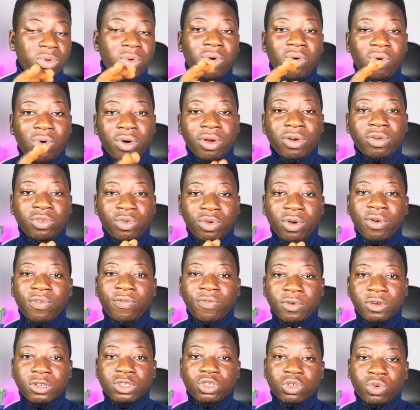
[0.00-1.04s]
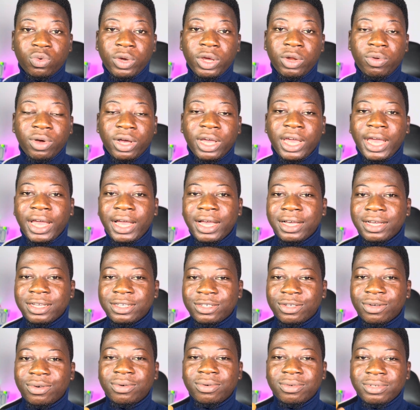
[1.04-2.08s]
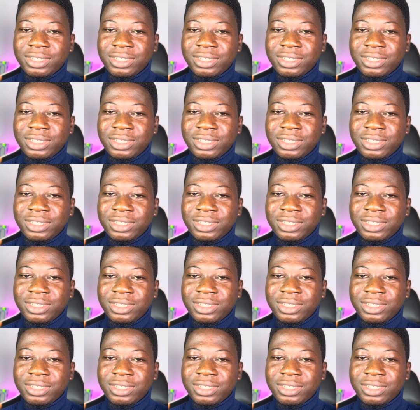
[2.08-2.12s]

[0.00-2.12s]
on your phone screen. Okay, so